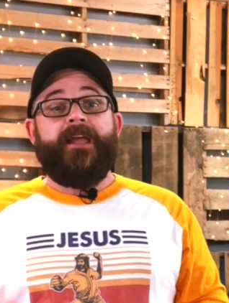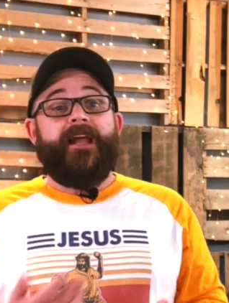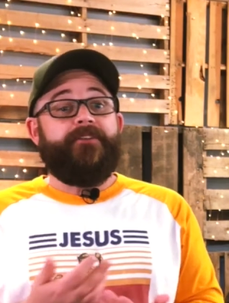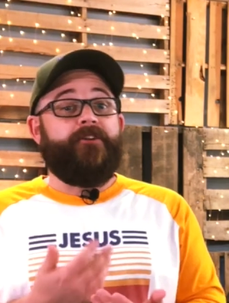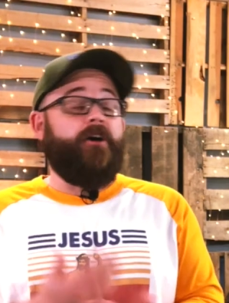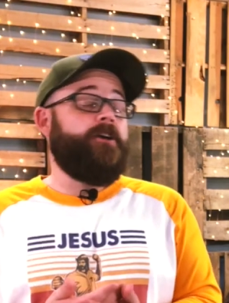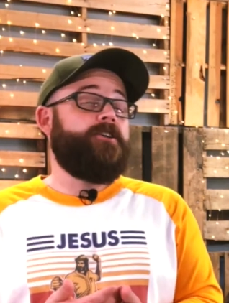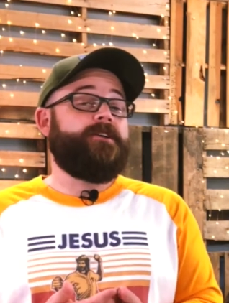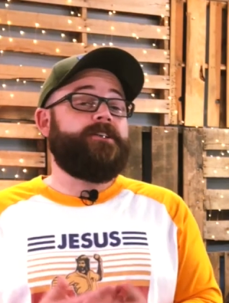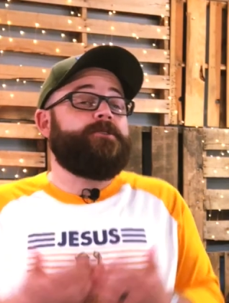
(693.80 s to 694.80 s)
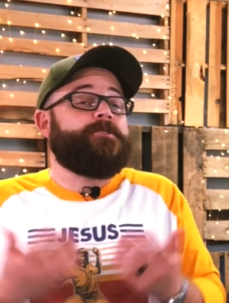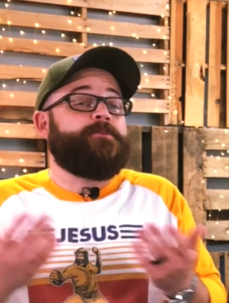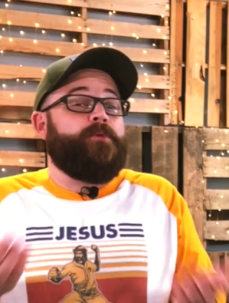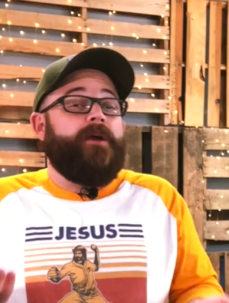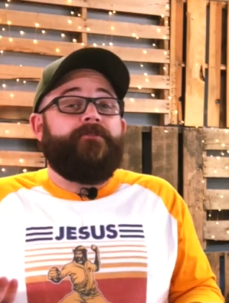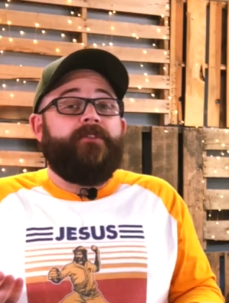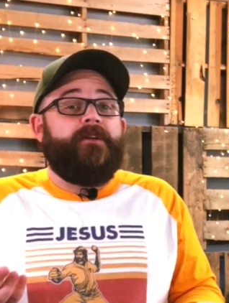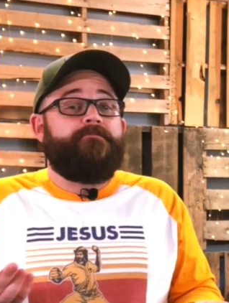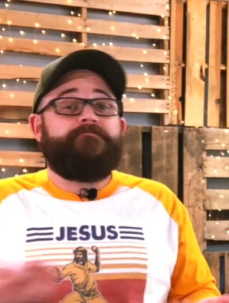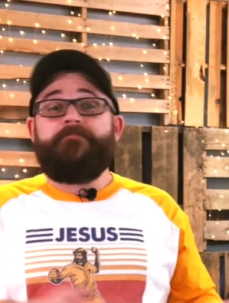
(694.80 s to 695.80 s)
And if all you can do is pray for
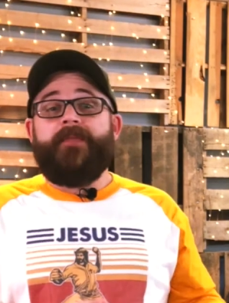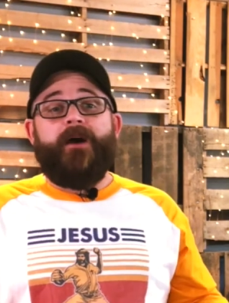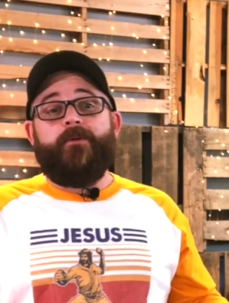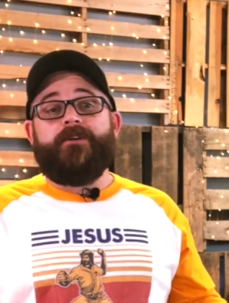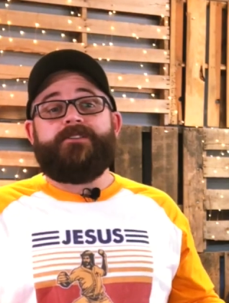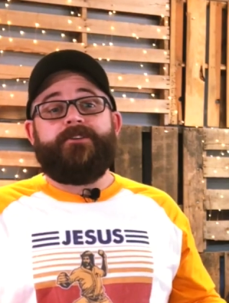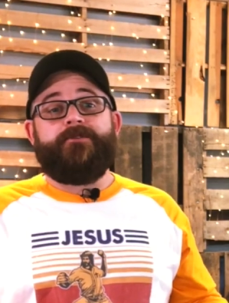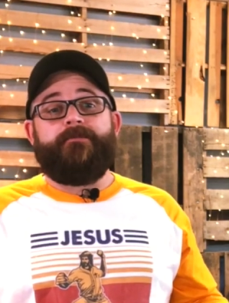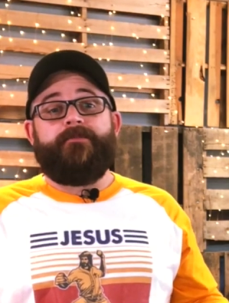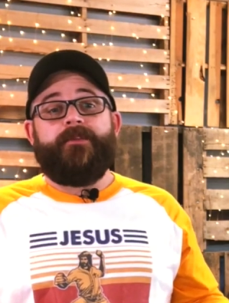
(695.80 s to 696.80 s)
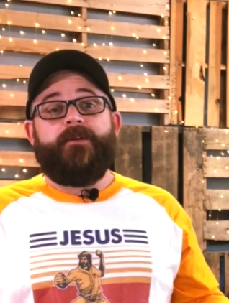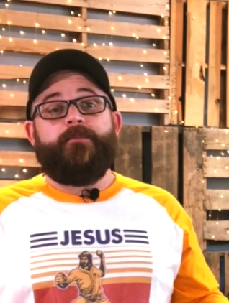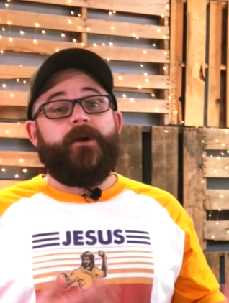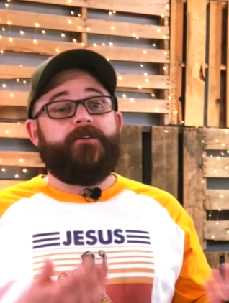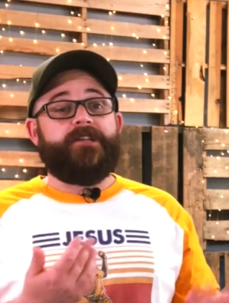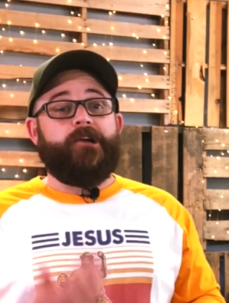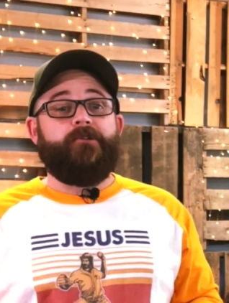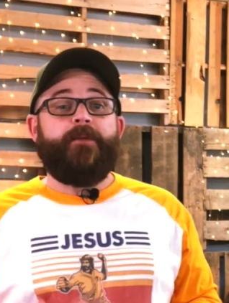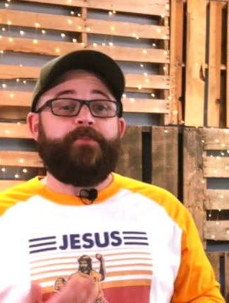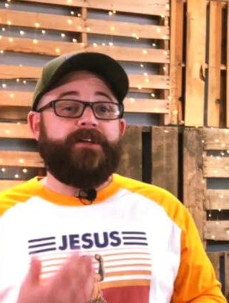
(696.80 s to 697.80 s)
them, that works too. Prayer is a
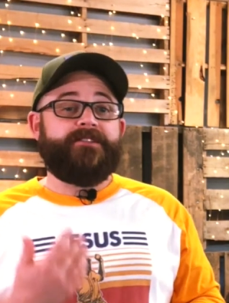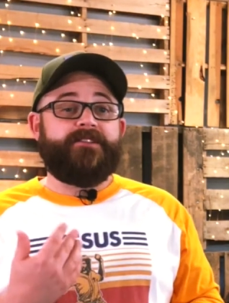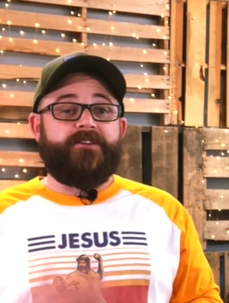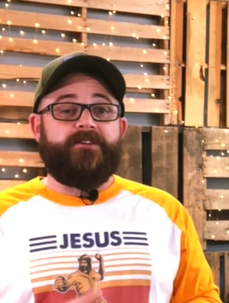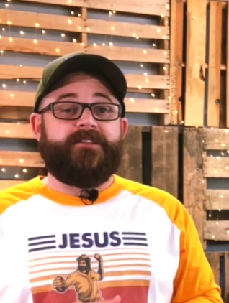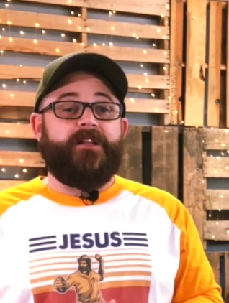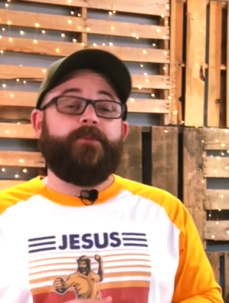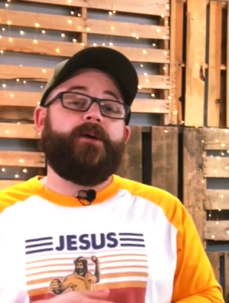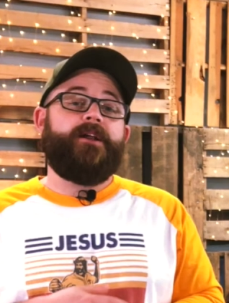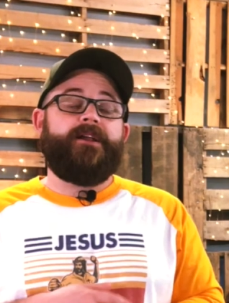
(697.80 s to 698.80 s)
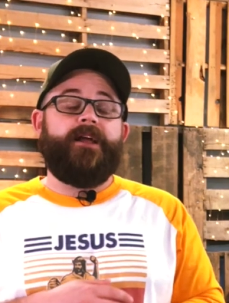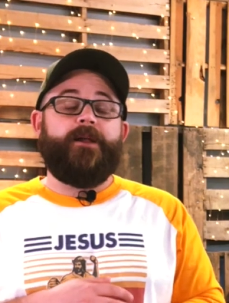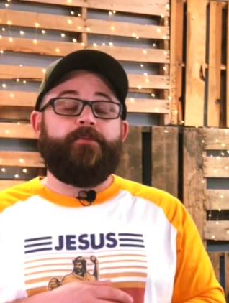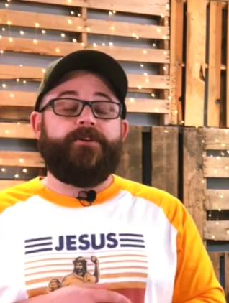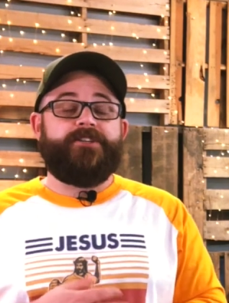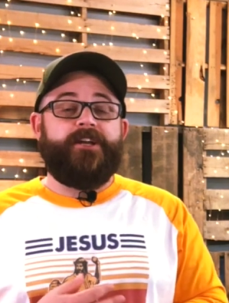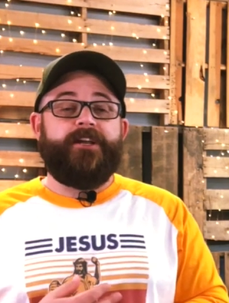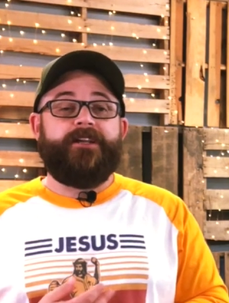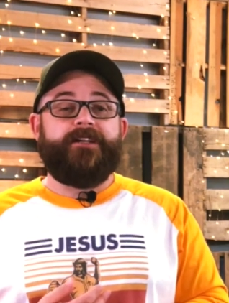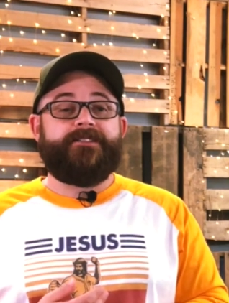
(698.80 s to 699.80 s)
great place to start celebrating and
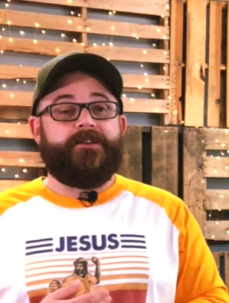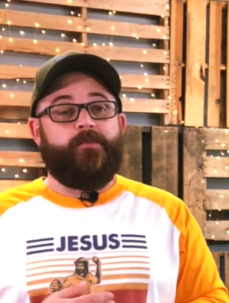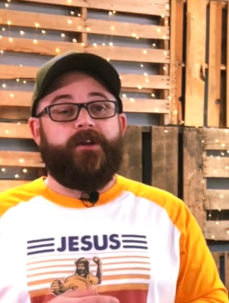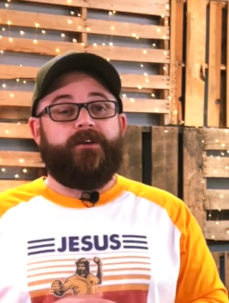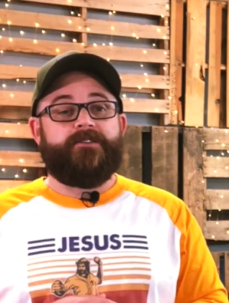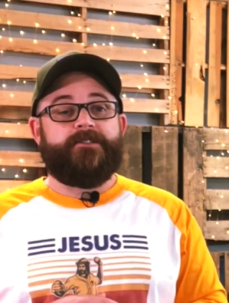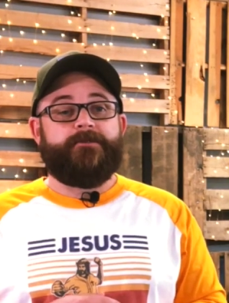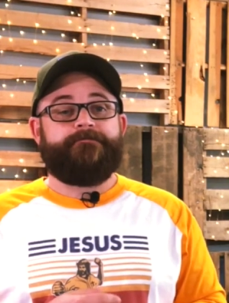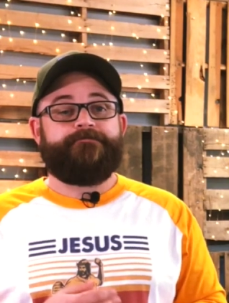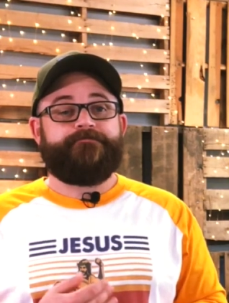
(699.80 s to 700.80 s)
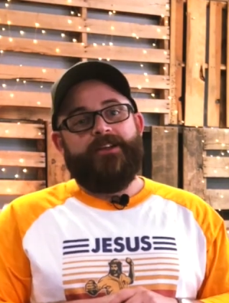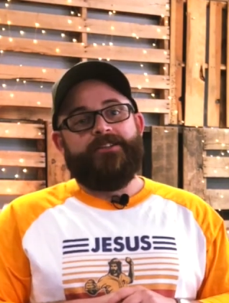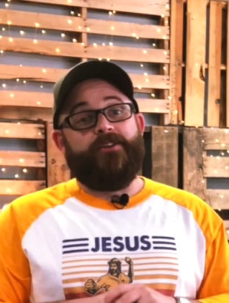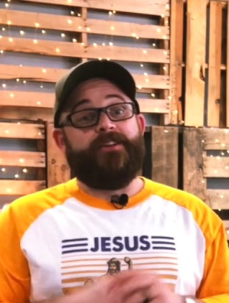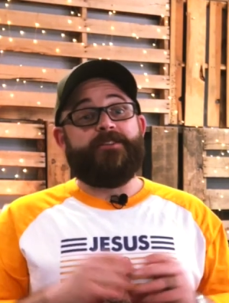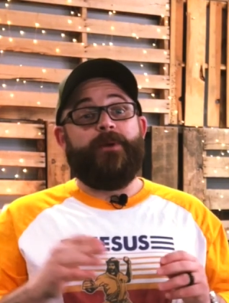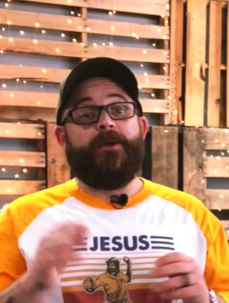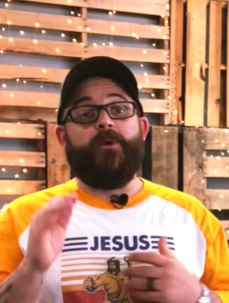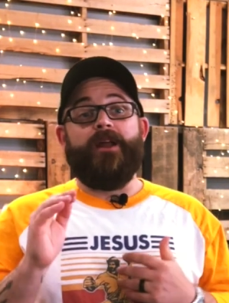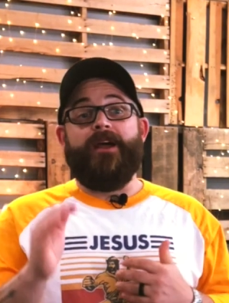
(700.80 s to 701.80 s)
appreciating someone else. So this
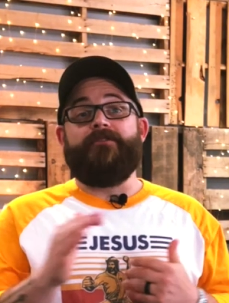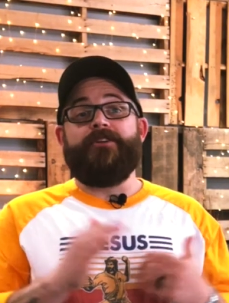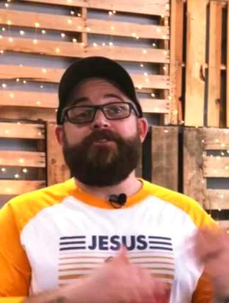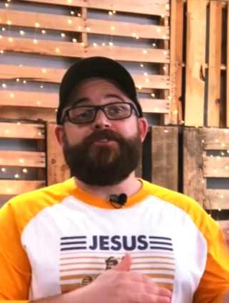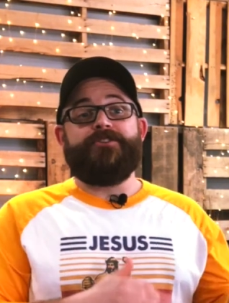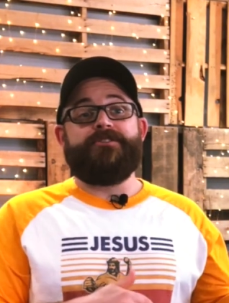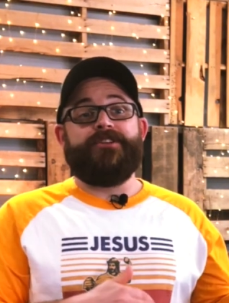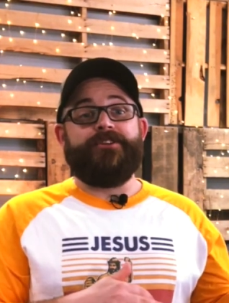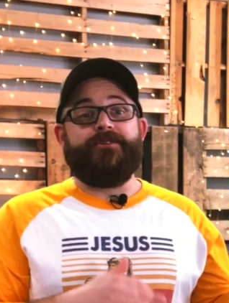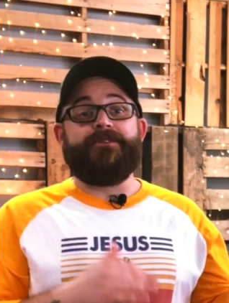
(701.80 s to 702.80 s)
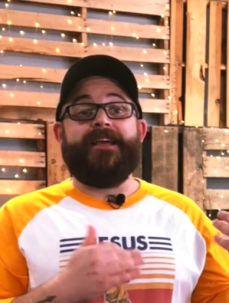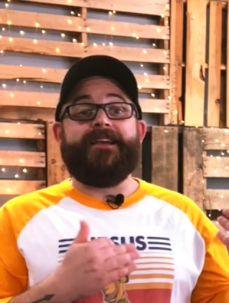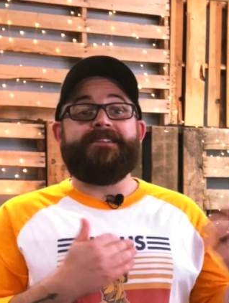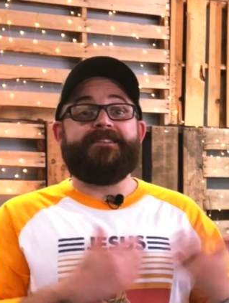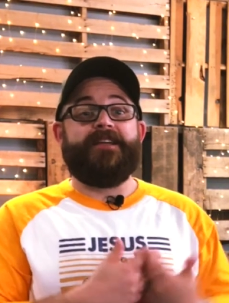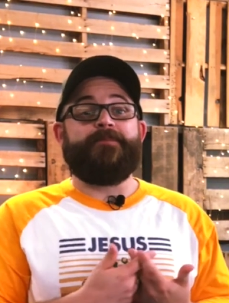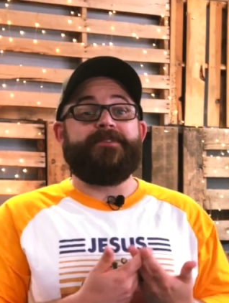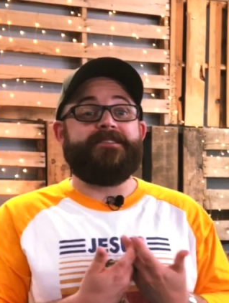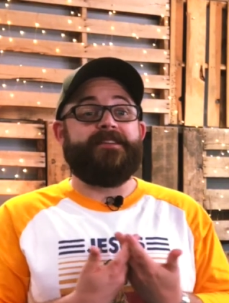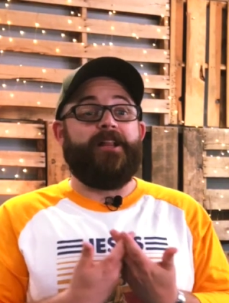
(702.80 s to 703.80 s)
week, whatever you choose to do, take a step
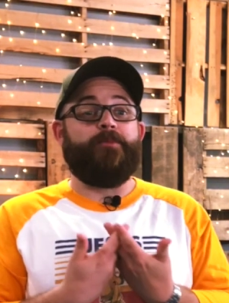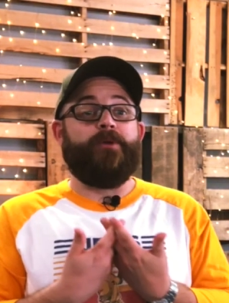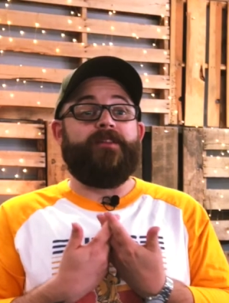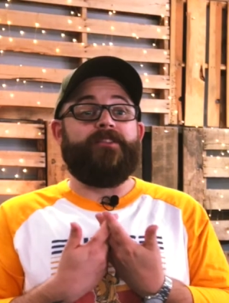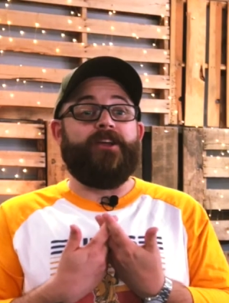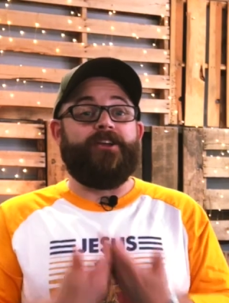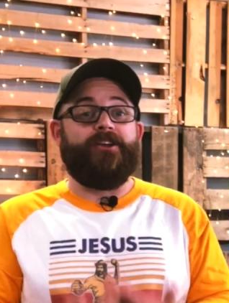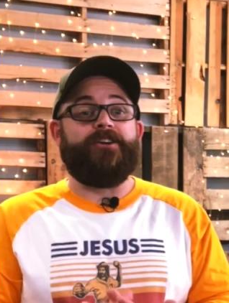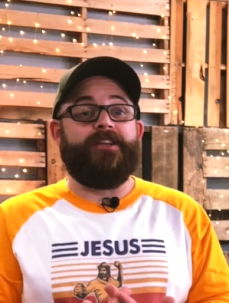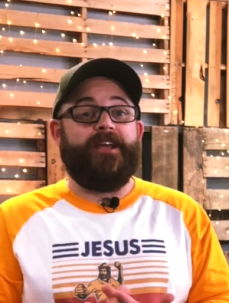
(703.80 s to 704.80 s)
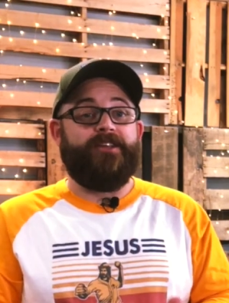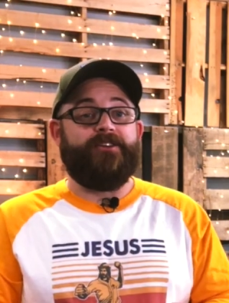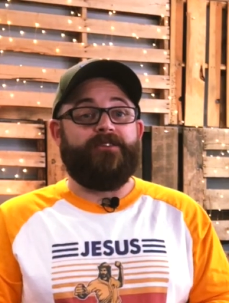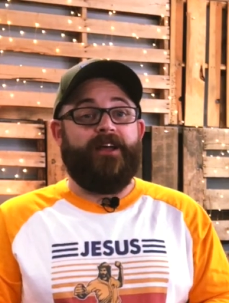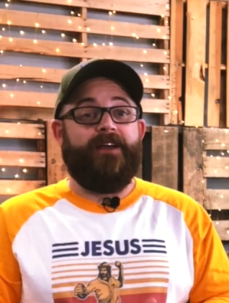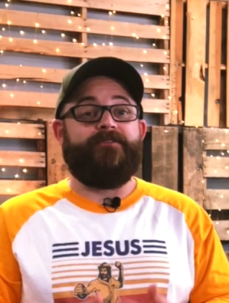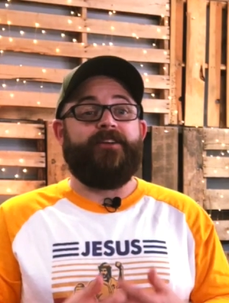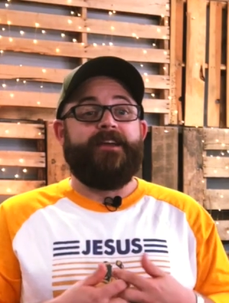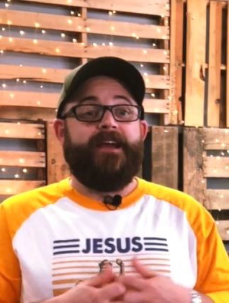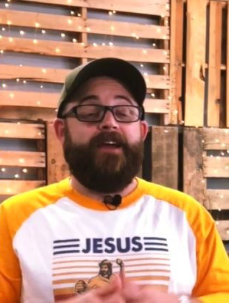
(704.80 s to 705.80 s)
to celebrate the good in your life
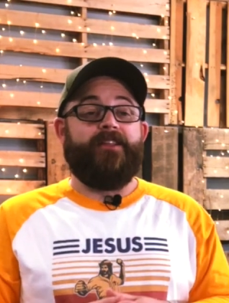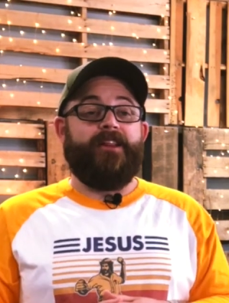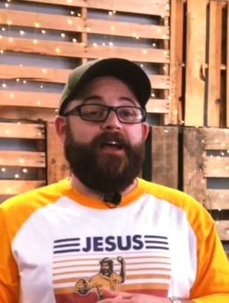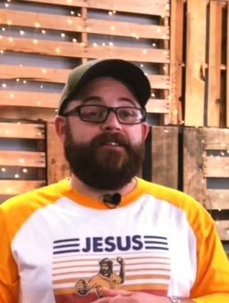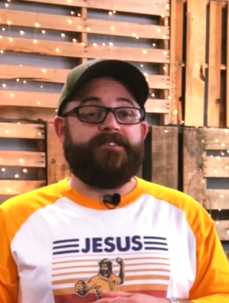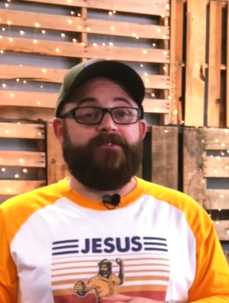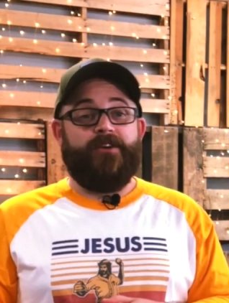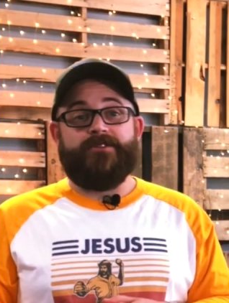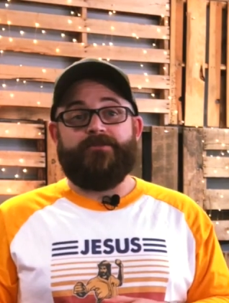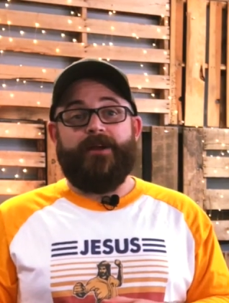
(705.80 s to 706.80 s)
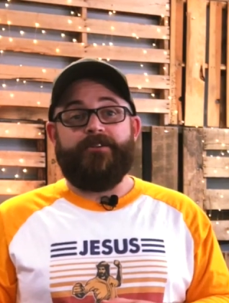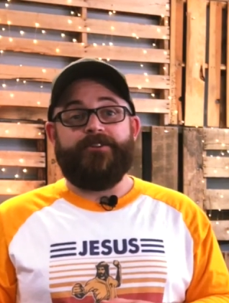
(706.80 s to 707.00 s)
and the lives of those around